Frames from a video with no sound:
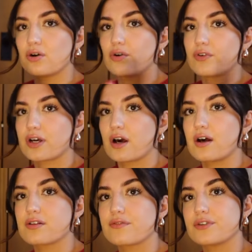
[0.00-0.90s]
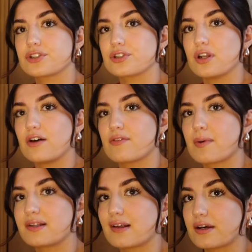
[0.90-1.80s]
of A Curse for True Love
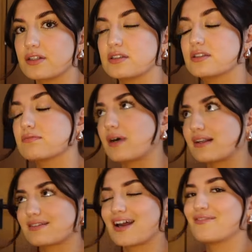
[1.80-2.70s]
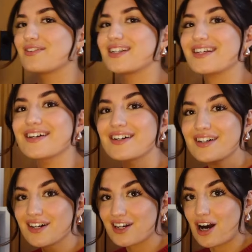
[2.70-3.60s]
by Stephanie
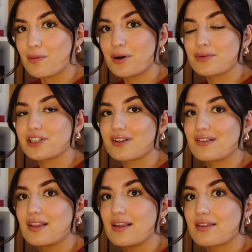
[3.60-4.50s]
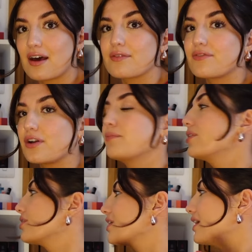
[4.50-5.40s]
Garber, which is the third and final
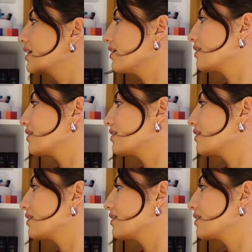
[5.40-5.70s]
book in